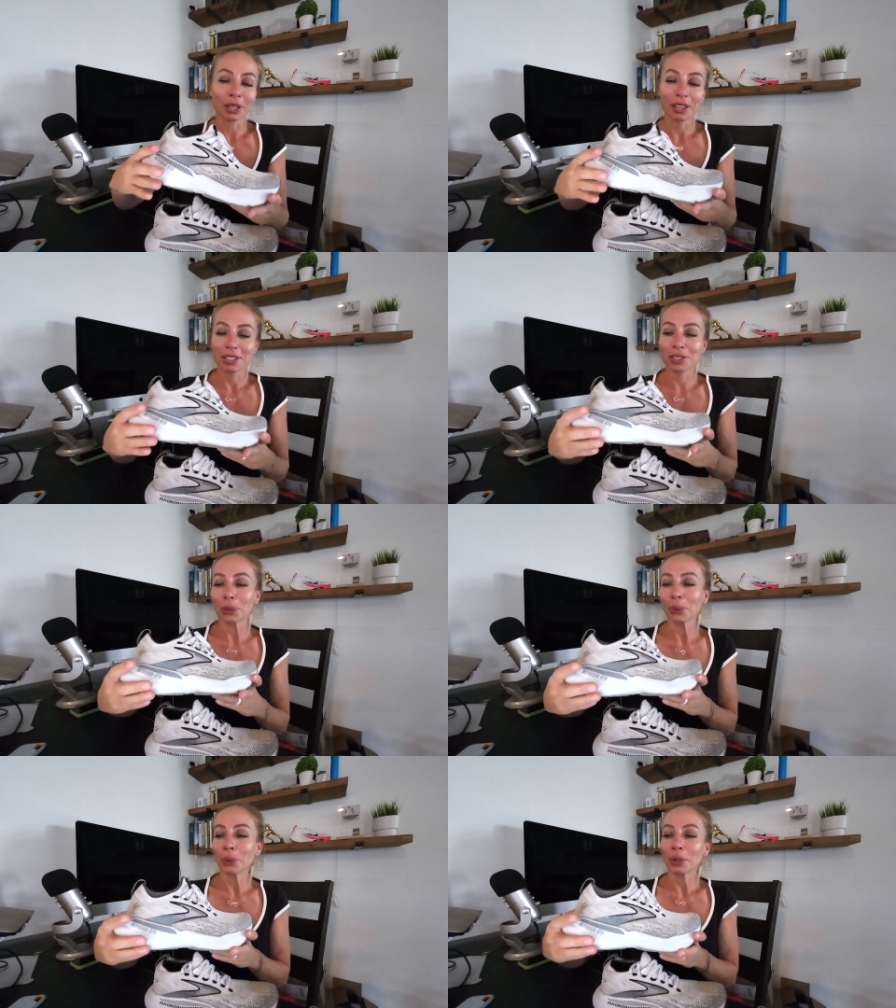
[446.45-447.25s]

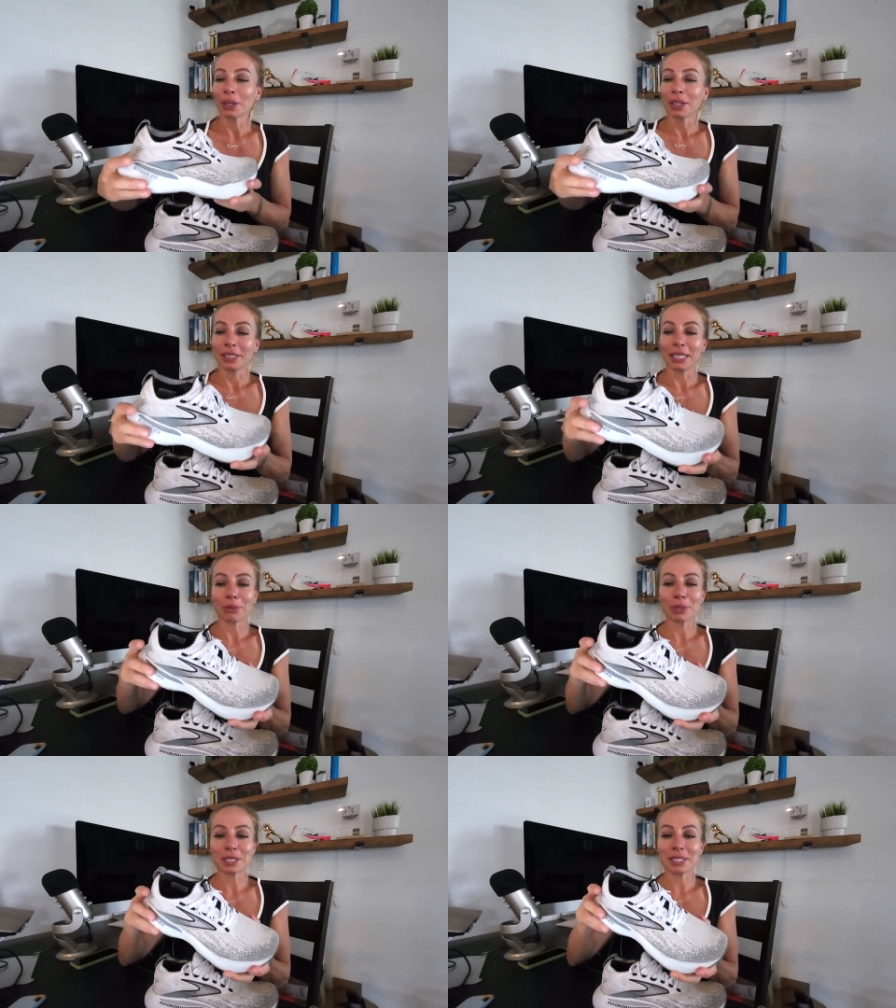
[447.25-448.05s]
So that
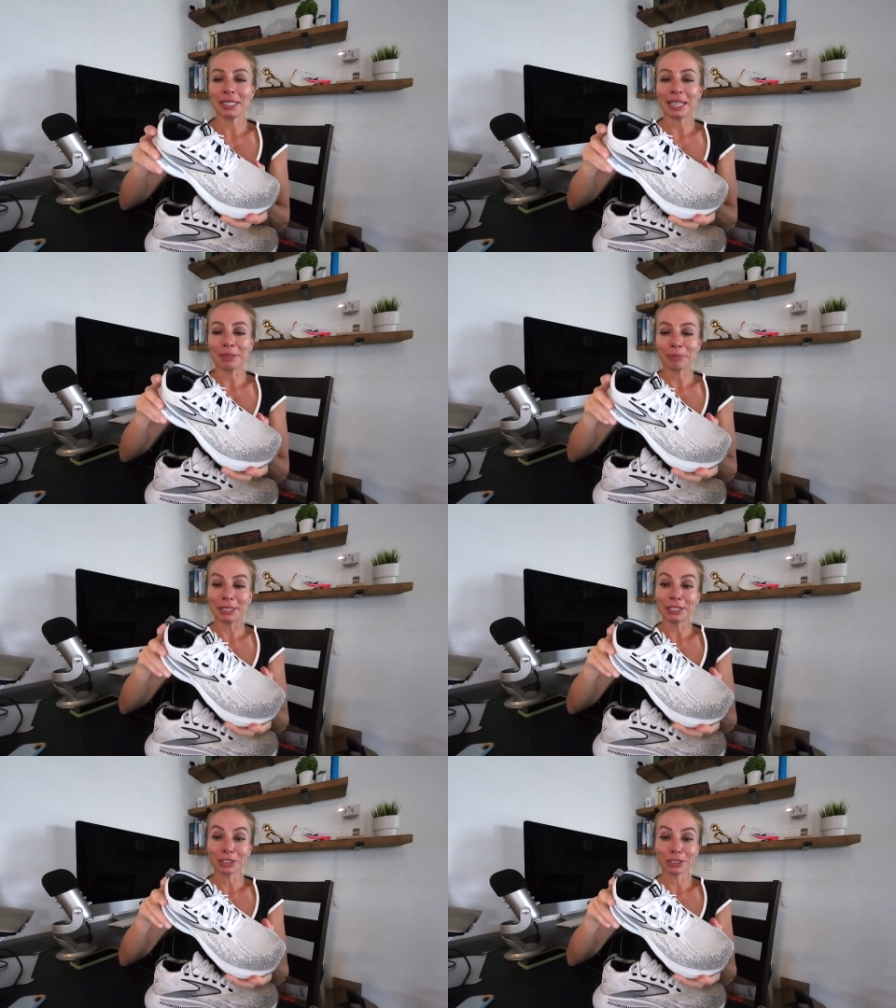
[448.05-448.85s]
was the
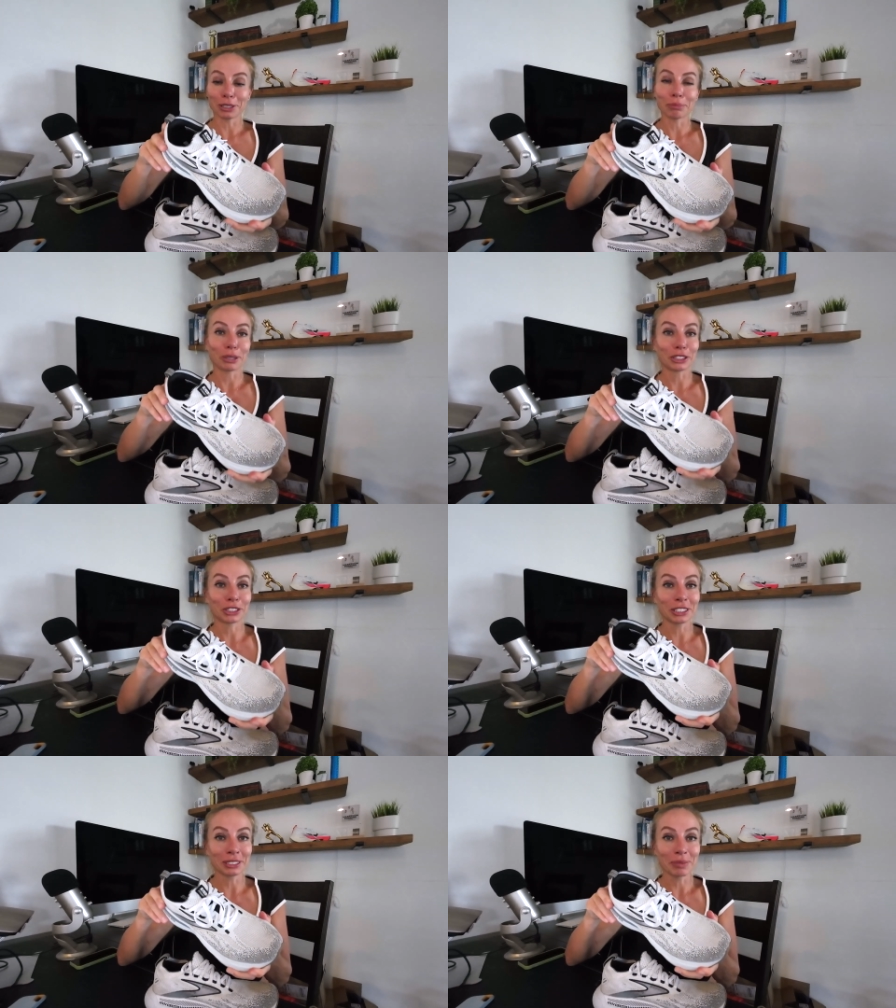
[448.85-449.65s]
initial
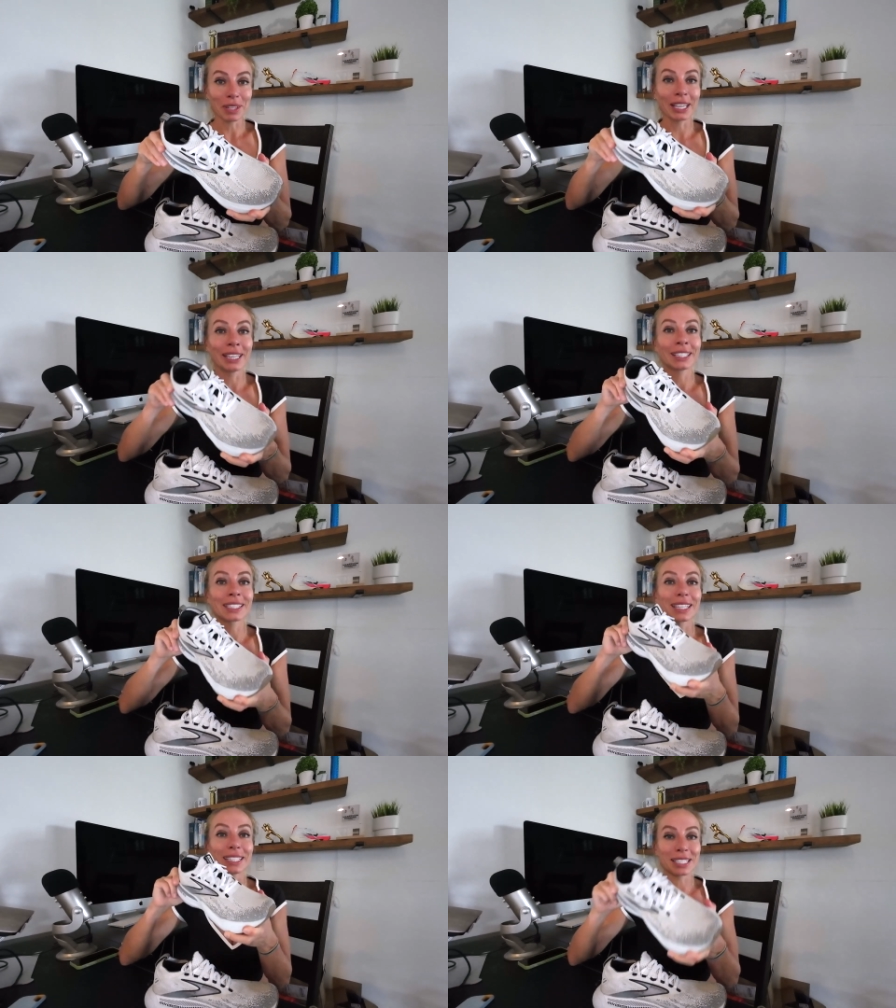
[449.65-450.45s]
impression, and
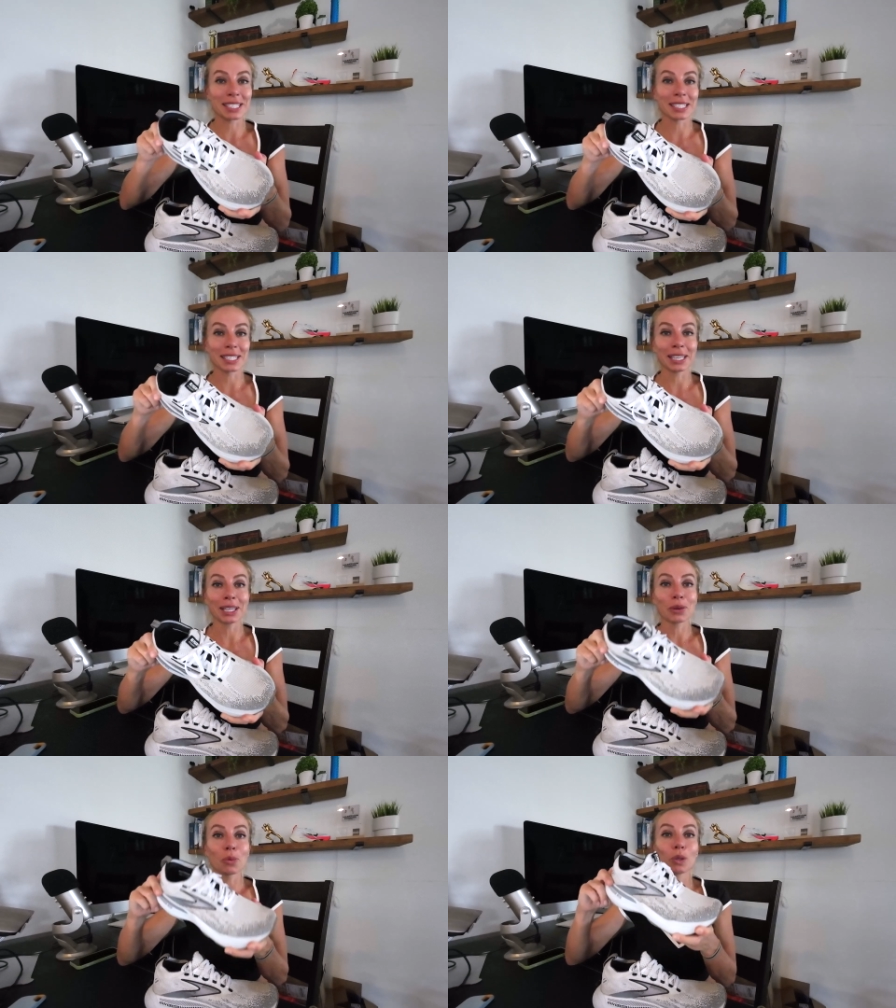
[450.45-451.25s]
let's
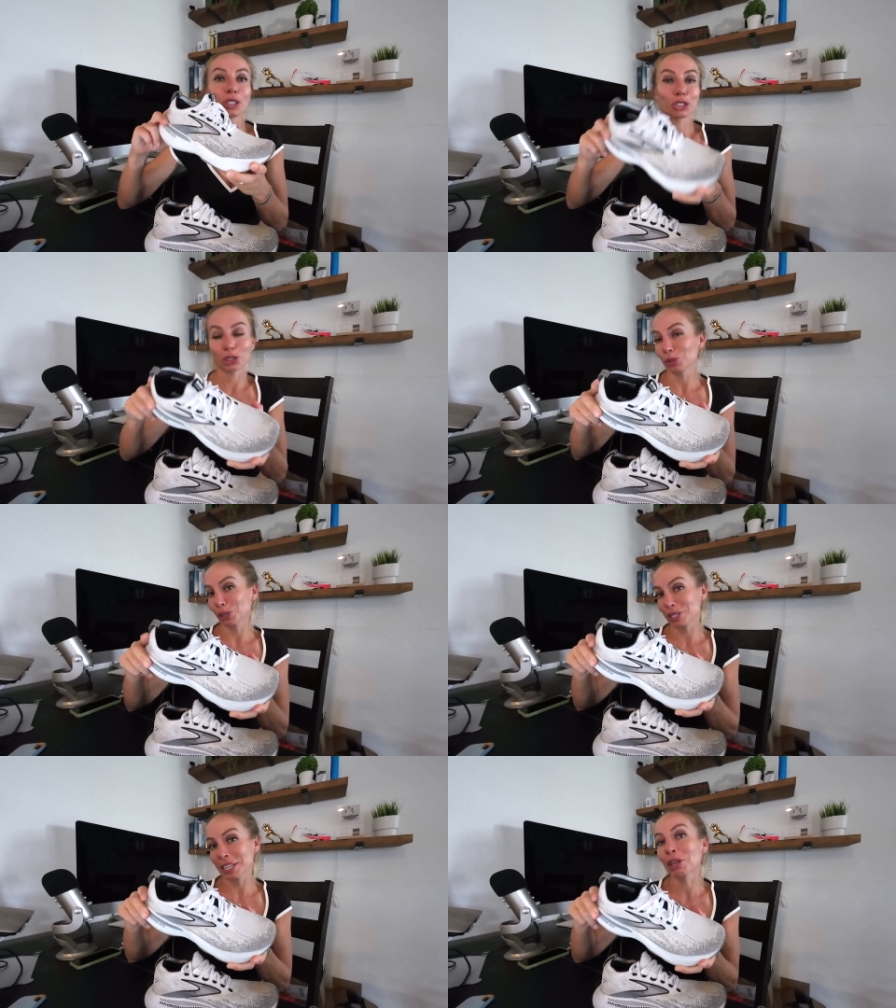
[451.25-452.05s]
see what the shoe
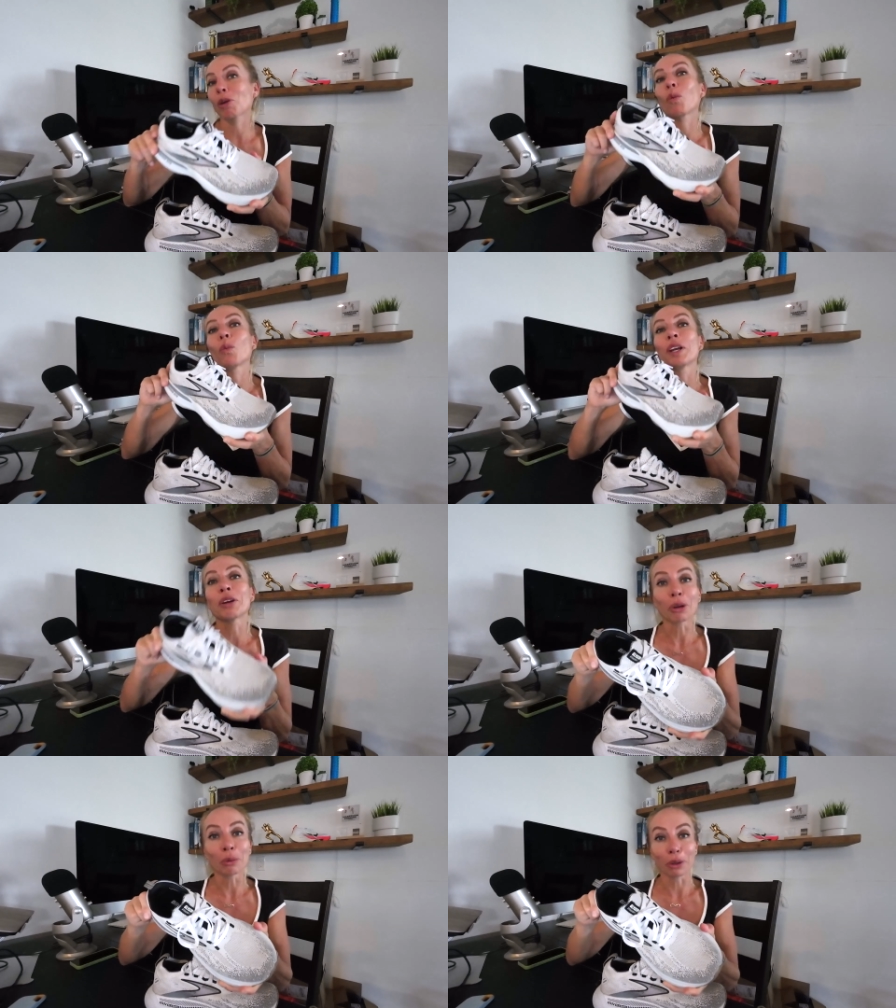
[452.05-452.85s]
looks like when I
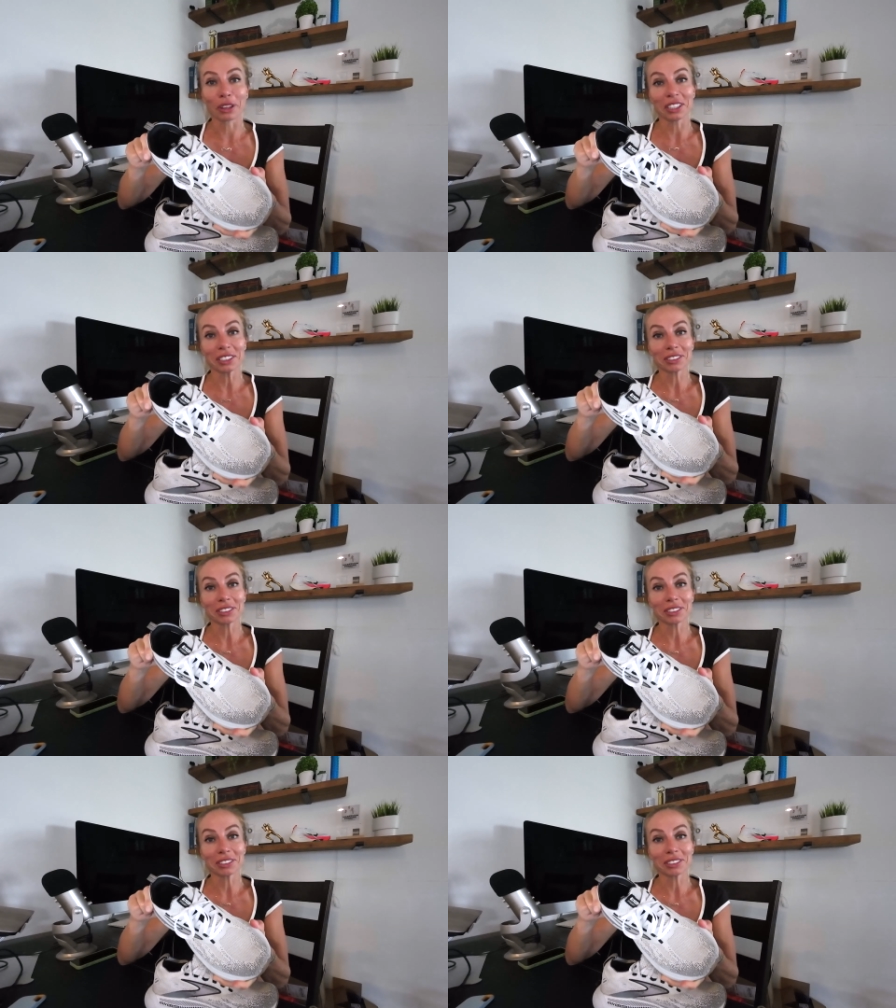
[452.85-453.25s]
run with it.